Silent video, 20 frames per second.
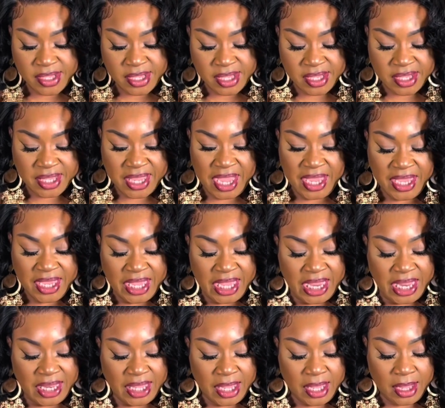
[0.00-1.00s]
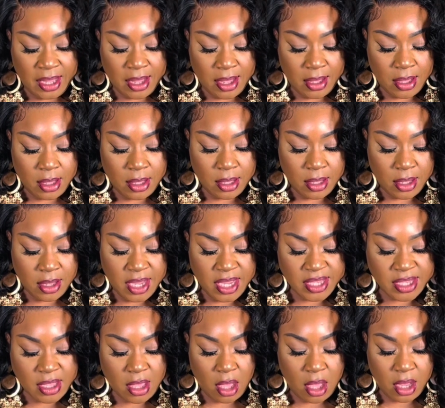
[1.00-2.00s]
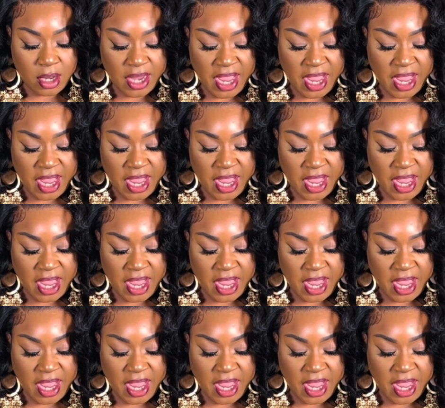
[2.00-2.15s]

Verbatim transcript: this tankini. It's called